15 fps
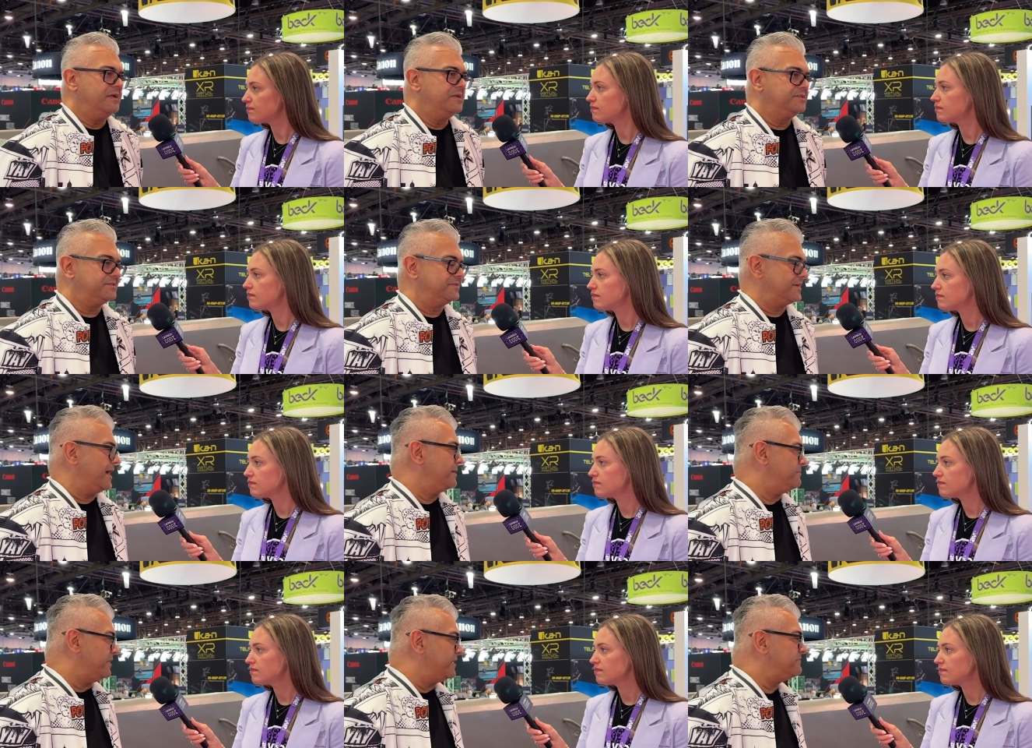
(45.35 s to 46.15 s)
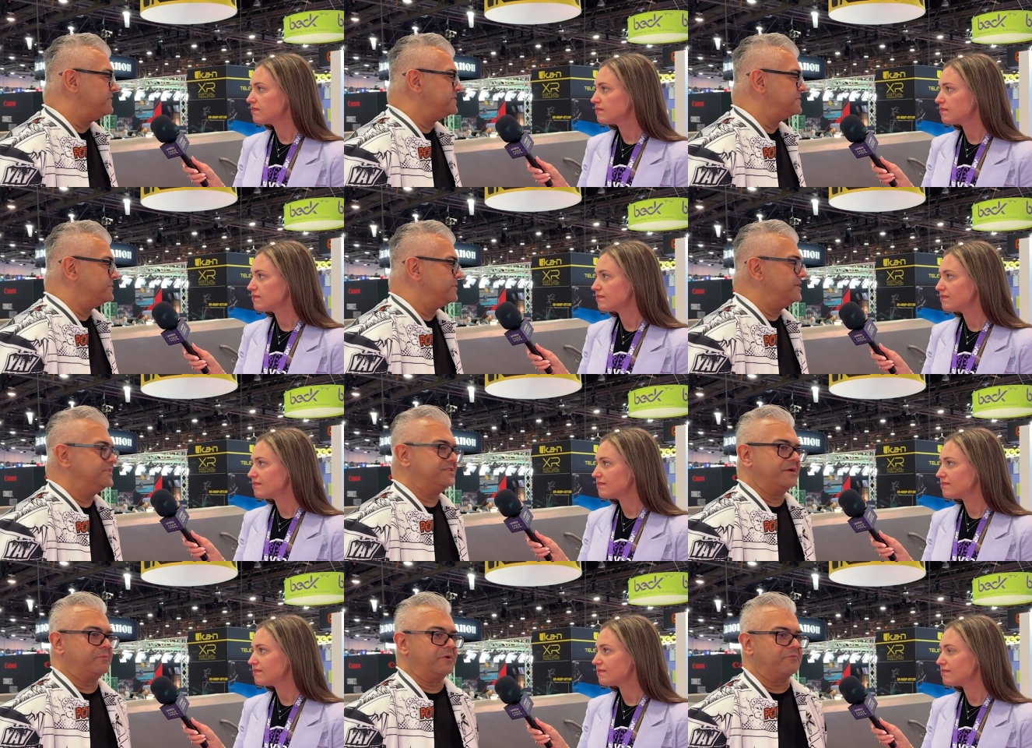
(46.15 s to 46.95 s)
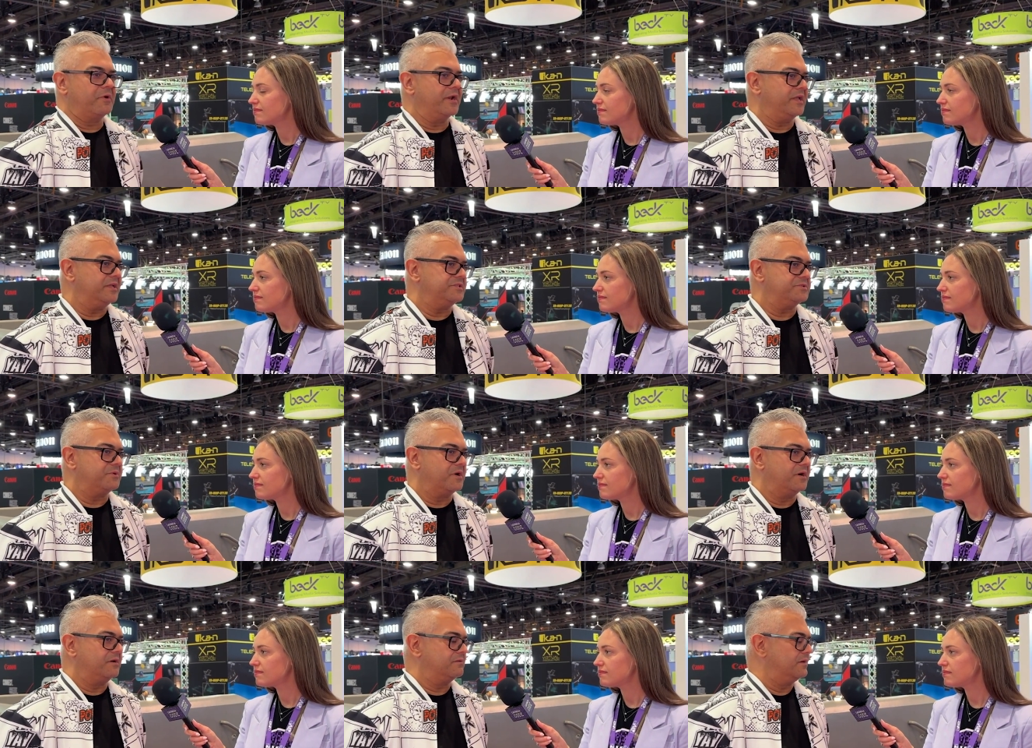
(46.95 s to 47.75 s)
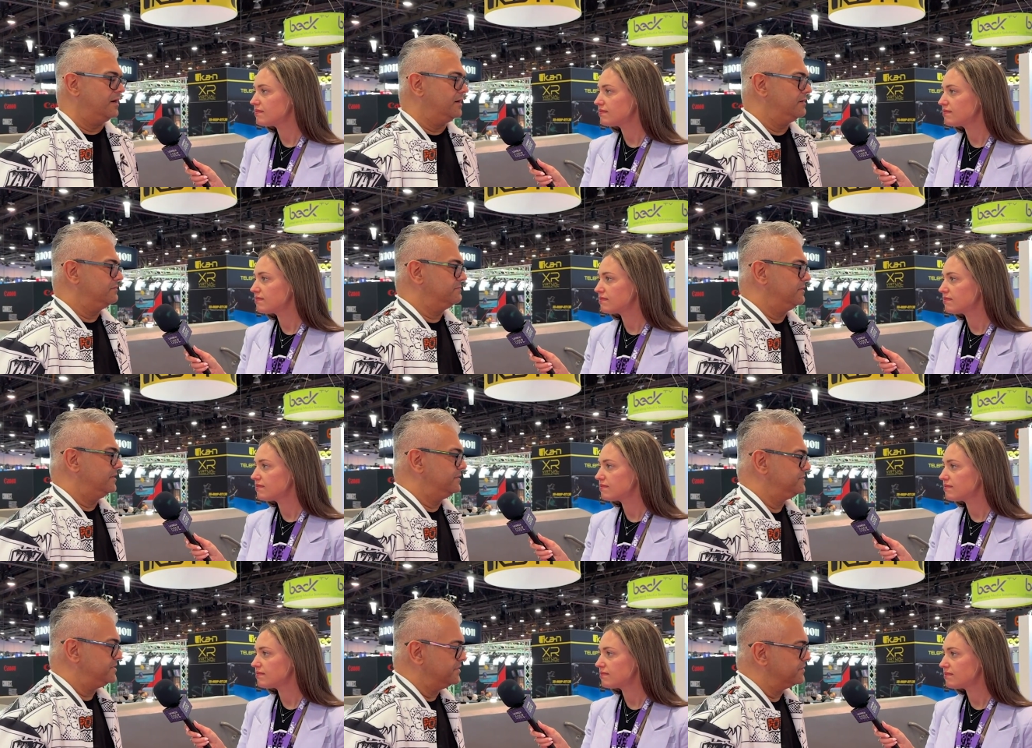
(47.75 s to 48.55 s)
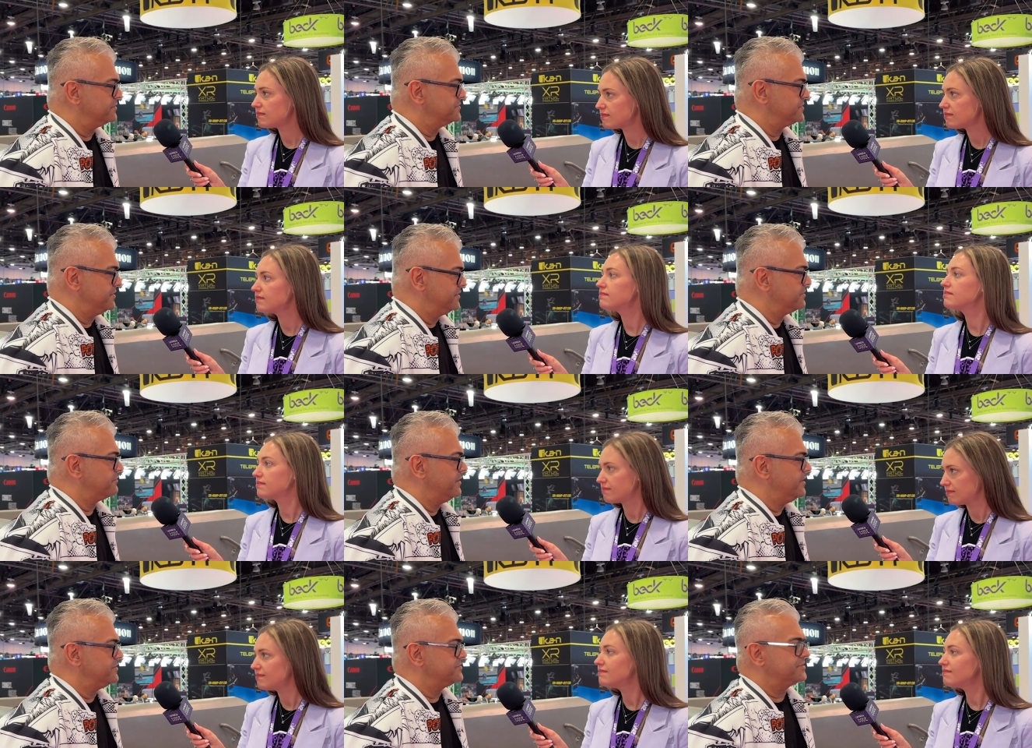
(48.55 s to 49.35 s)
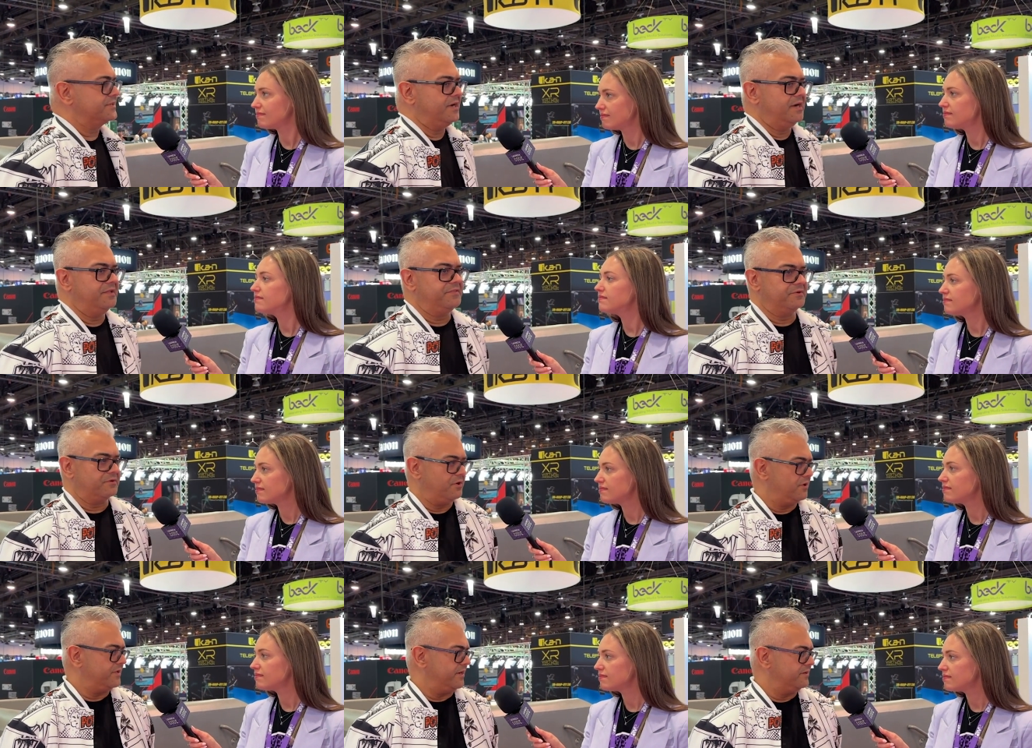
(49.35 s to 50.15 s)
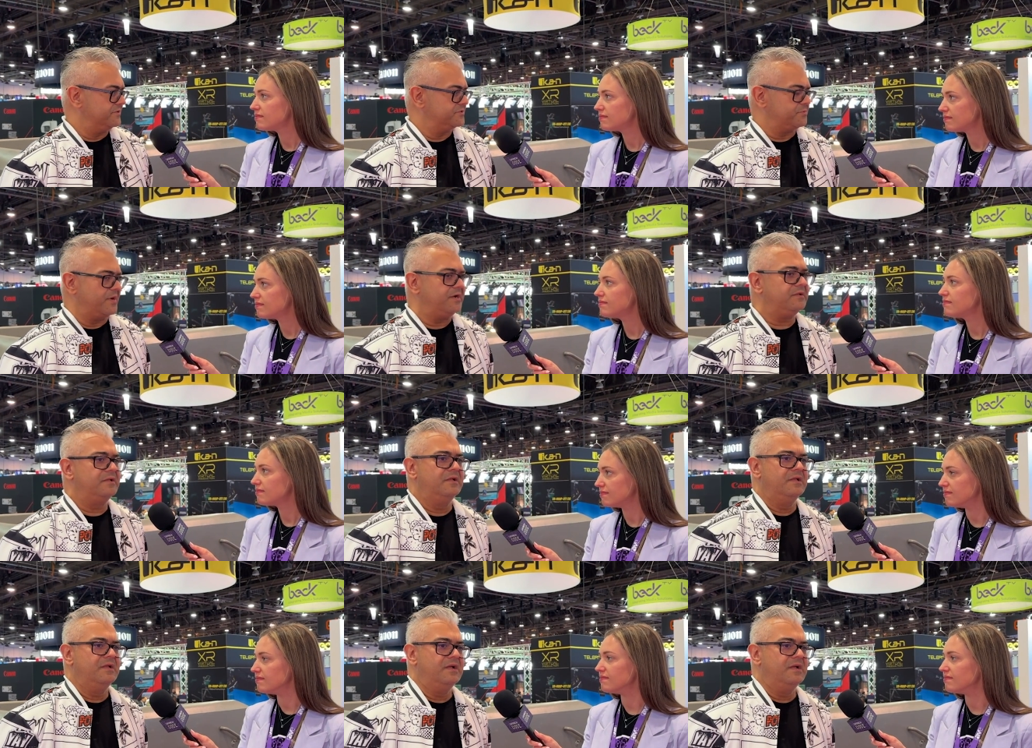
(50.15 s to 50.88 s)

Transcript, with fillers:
Speaker 1: side benefit to it is that we're running into our uh, uh dealers and integrators. Uh, they're all here as well.